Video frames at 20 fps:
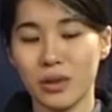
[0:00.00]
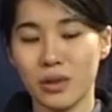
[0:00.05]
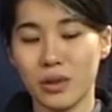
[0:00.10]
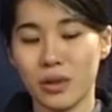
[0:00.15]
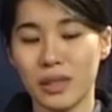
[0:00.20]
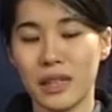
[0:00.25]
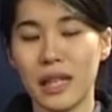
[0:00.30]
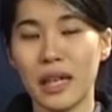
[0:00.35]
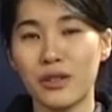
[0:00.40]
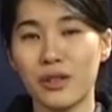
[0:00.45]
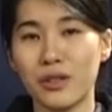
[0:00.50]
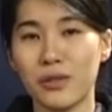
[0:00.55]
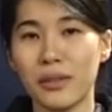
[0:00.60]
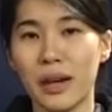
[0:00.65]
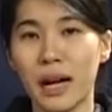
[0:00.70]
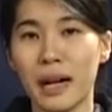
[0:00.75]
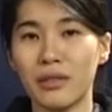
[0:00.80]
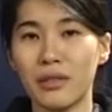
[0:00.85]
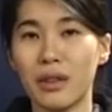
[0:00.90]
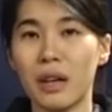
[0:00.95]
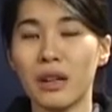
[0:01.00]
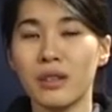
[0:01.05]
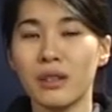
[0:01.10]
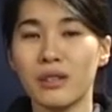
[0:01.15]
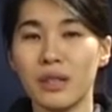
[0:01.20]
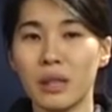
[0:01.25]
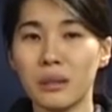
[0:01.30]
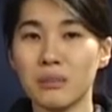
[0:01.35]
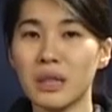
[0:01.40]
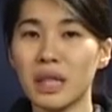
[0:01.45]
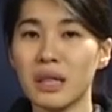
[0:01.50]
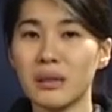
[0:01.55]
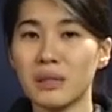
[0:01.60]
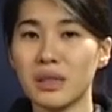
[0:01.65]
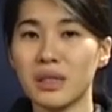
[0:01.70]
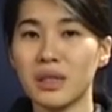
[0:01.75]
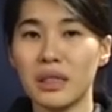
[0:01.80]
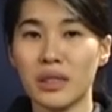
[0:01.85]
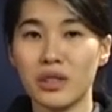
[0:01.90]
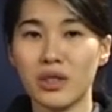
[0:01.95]
to stage 5.
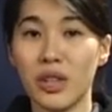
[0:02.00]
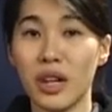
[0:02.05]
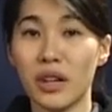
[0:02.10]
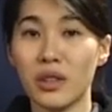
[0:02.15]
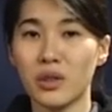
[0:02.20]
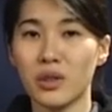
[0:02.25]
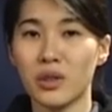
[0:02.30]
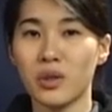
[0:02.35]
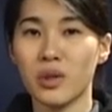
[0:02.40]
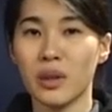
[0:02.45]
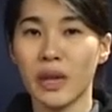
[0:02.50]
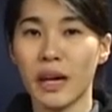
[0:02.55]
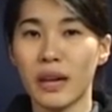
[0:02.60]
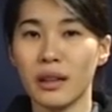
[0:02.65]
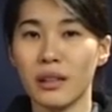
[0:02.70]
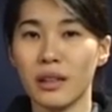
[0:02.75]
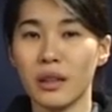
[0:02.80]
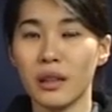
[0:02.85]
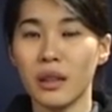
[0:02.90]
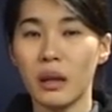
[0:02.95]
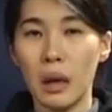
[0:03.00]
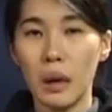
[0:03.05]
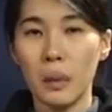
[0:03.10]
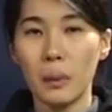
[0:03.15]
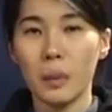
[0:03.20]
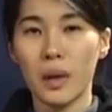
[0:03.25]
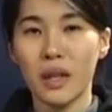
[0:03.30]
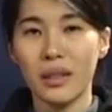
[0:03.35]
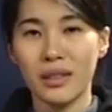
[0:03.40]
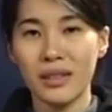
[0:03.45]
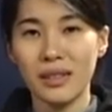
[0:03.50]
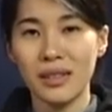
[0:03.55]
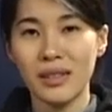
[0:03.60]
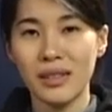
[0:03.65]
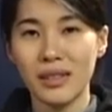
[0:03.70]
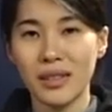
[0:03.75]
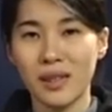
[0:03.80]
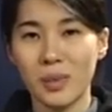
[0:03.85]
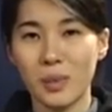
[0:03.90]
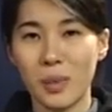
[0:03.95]
Sometimes they change together, but this
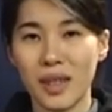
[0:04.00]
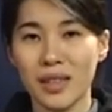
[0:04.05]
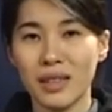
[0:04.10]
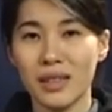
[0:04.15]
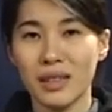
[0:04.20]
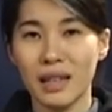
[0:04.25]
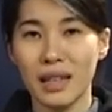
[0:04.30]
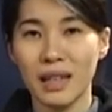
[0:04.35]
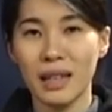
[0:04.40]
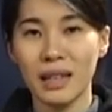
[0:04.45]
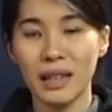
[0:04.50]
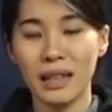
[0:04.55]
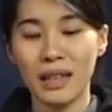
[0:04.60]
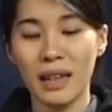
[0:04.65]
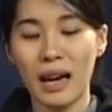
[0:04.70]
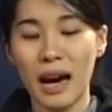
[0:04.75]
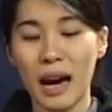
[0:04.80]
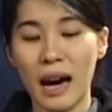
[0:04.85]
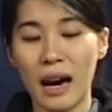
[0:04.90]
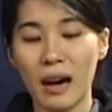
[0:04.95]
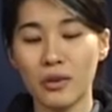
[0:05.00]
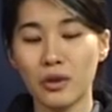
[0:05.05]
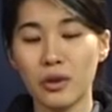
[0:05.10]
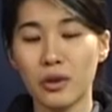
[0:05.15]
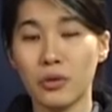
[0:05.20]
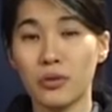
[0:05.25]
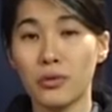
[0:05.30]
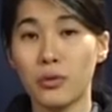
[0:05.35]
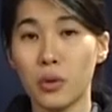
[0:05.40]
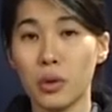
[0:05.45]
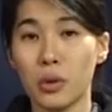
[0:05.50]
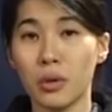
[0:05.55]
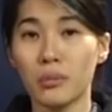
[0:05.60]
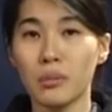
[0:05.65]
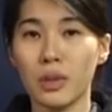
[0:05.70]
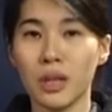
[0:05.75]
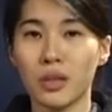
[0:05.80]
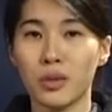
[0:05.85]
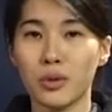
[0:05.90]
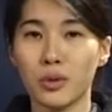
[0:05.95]
is basically how you
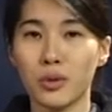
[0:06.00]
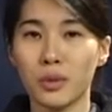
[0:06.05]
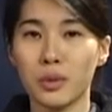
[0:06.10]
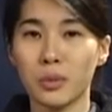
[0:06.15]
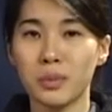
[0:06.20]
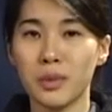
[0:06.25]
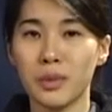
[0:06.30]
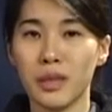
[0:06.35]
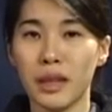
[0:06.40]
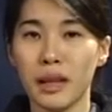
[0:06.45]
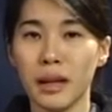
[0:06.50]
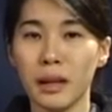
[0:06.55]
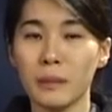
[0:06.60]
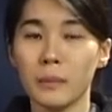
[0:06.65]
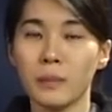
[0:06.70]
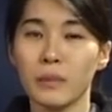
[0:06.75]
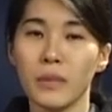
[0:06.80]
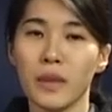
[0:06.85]
form a group, yeah?